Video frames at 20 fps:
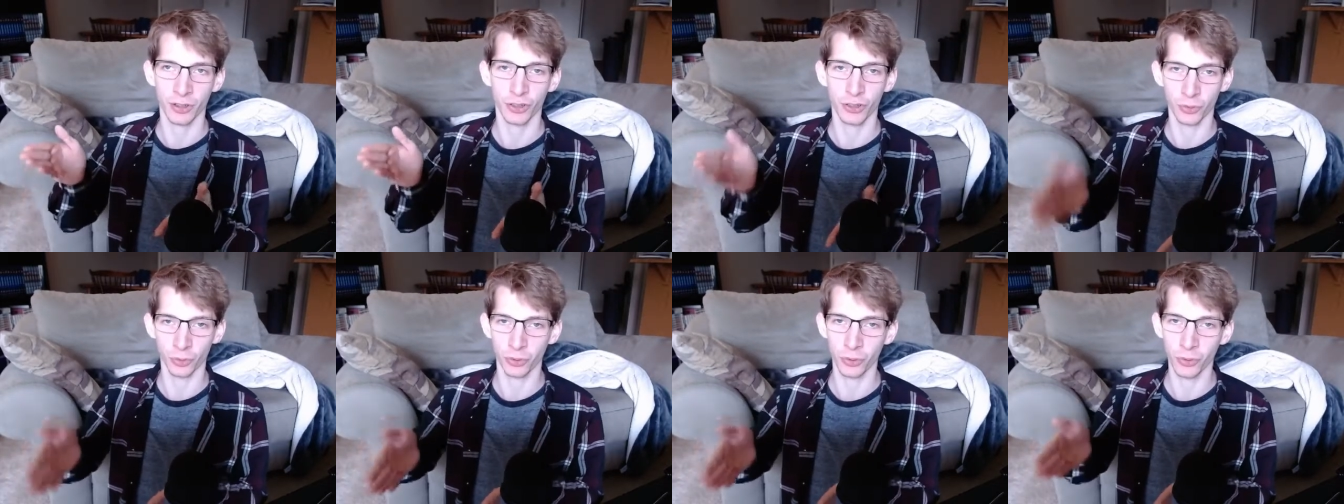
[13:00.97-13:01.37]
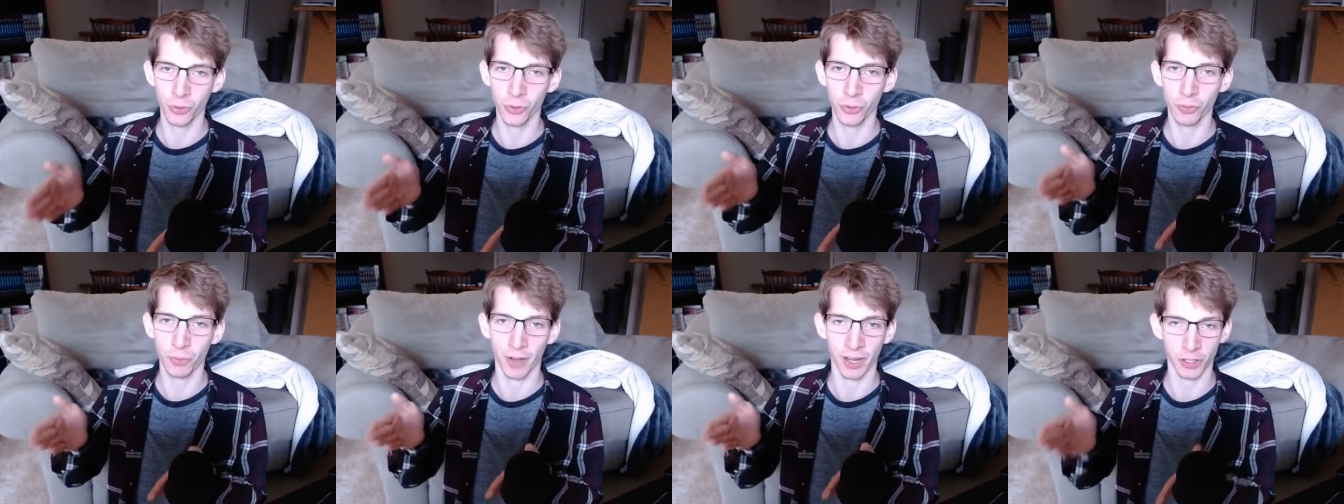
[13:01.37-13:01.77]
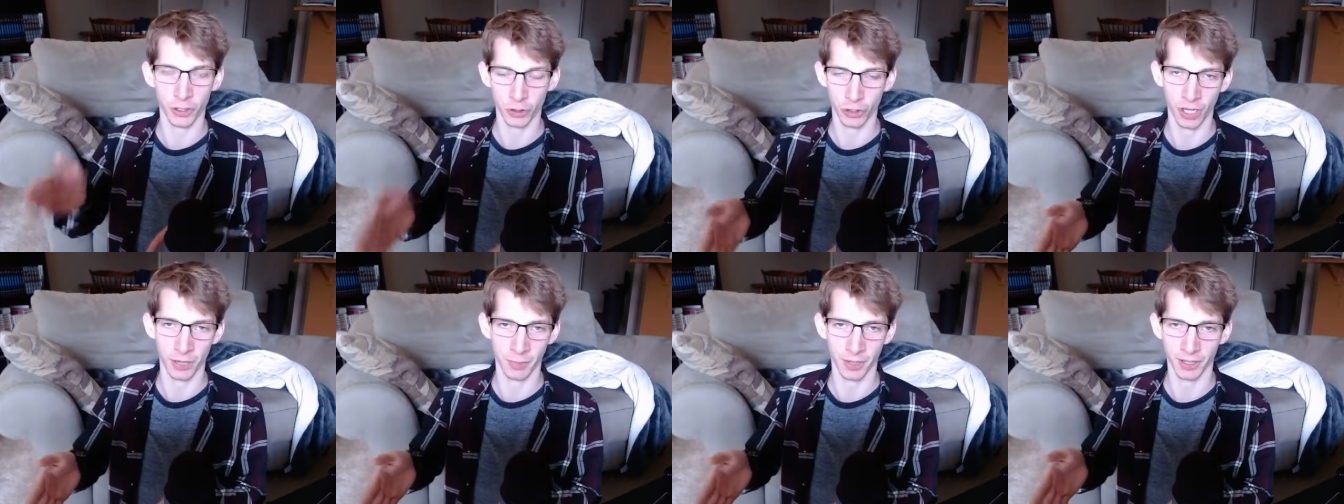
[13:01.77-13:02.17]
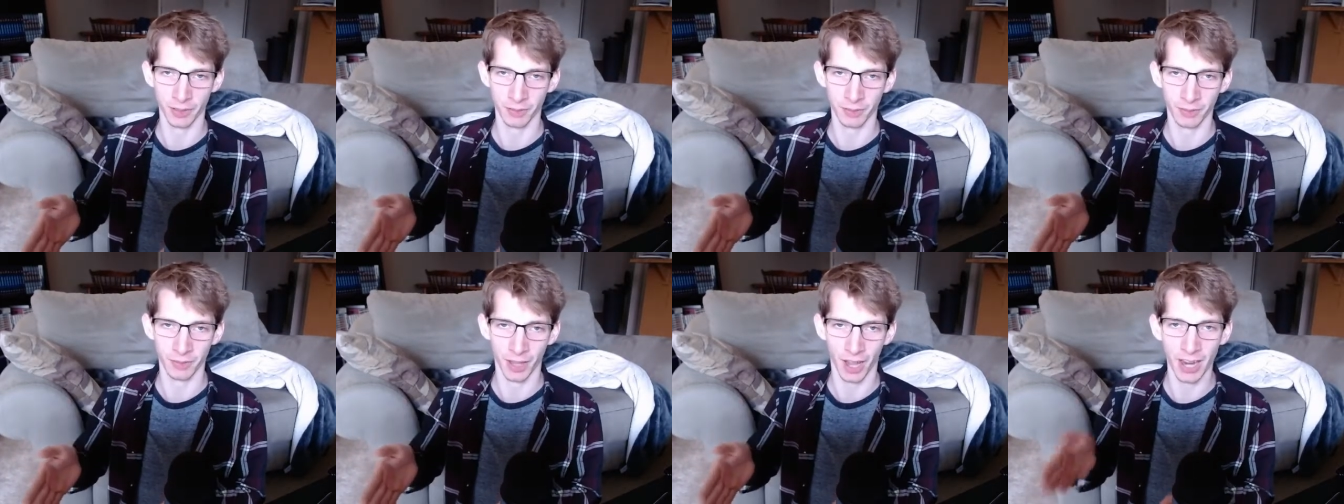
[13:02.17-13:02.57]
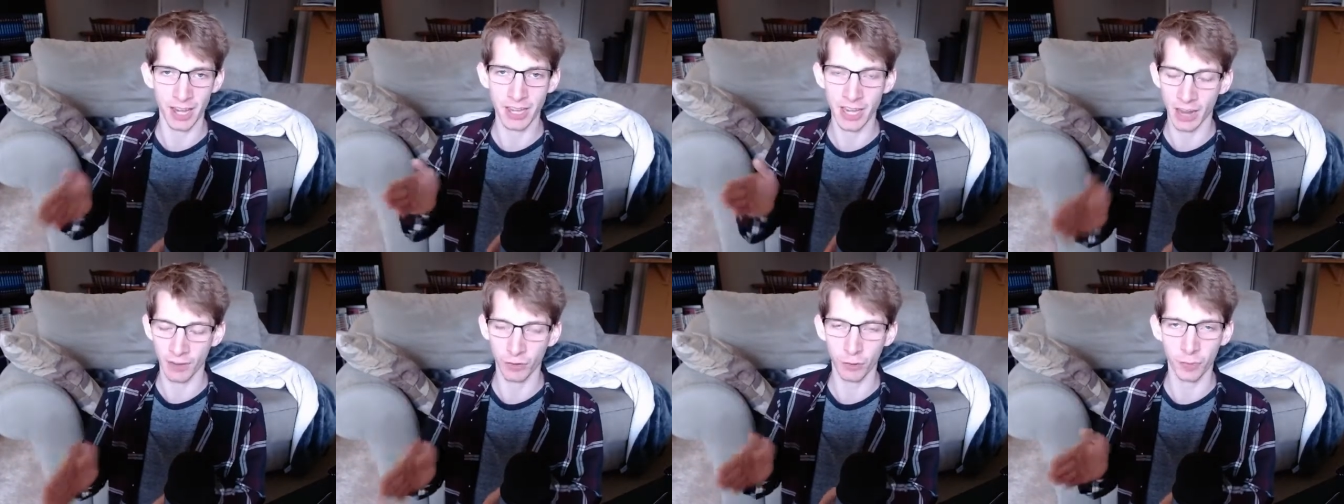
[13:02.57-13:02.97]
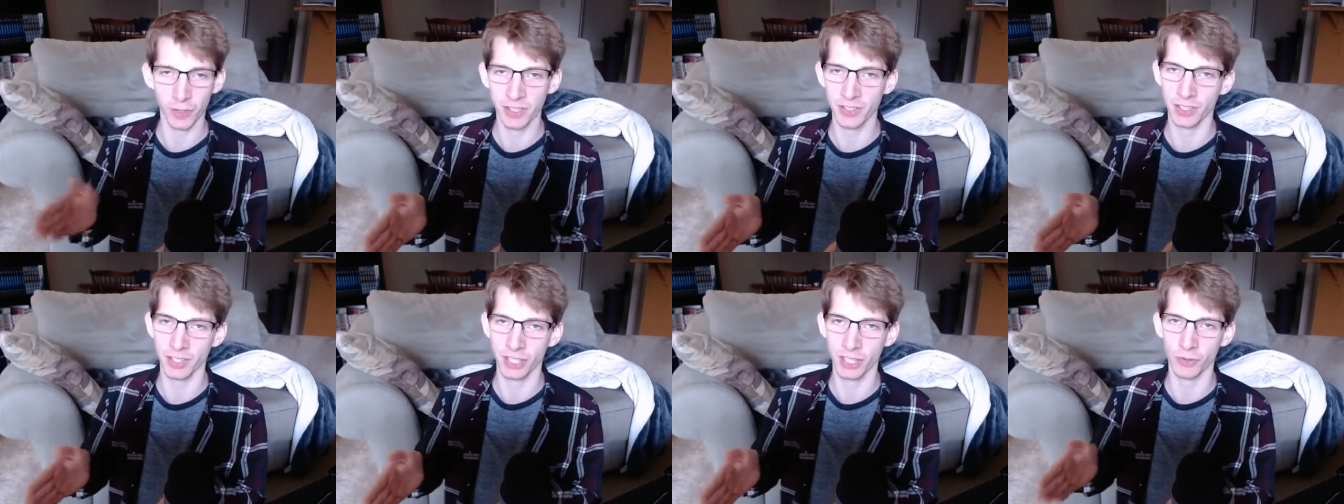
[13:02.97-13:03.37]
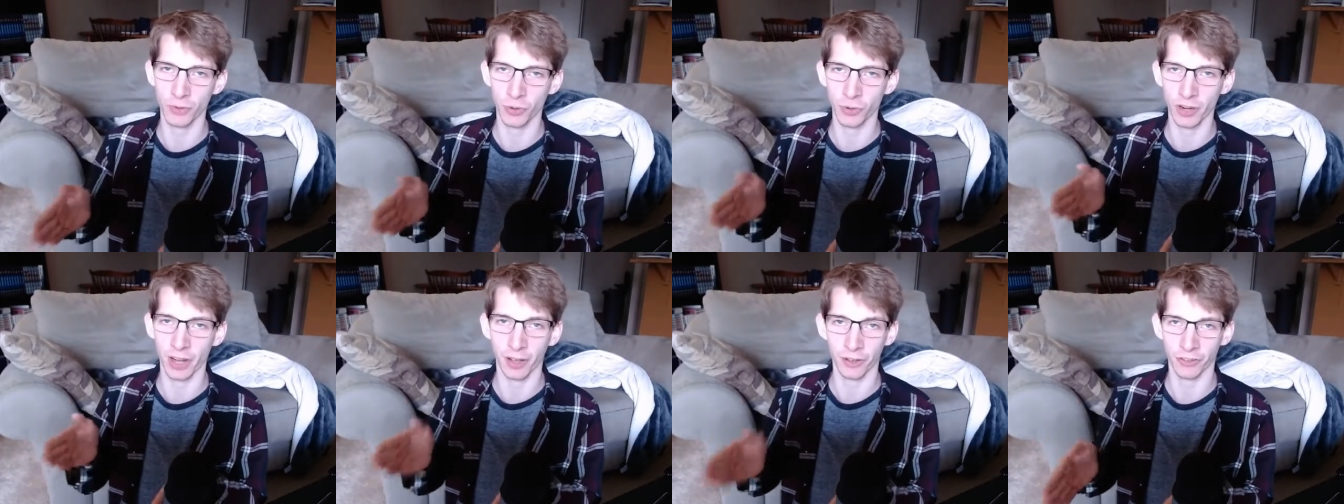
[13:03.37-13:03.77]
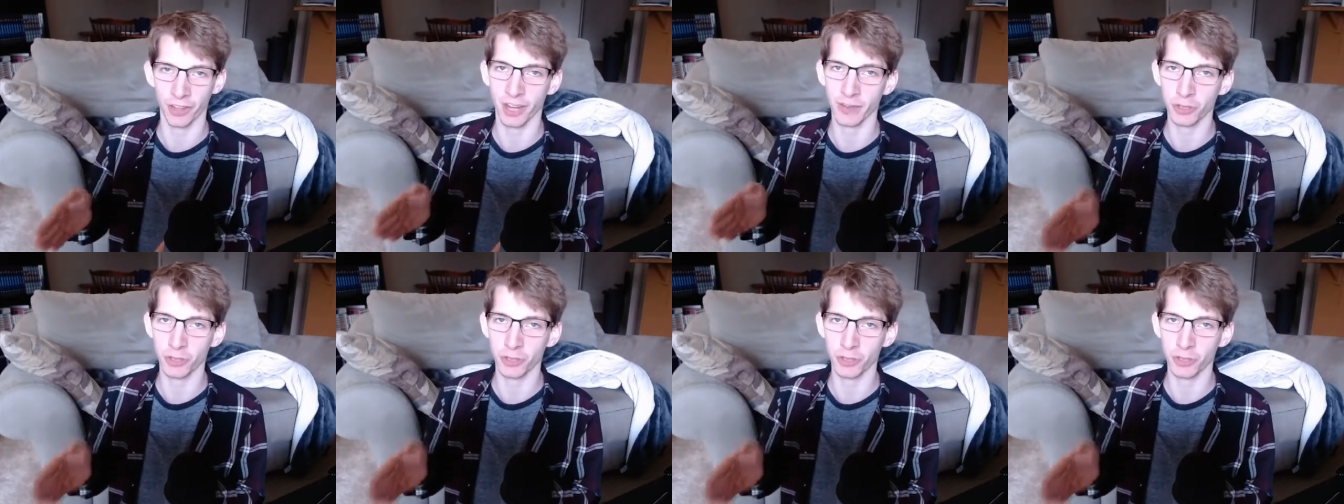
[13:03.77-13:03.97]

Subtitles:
through my streaming. I never played 64 outside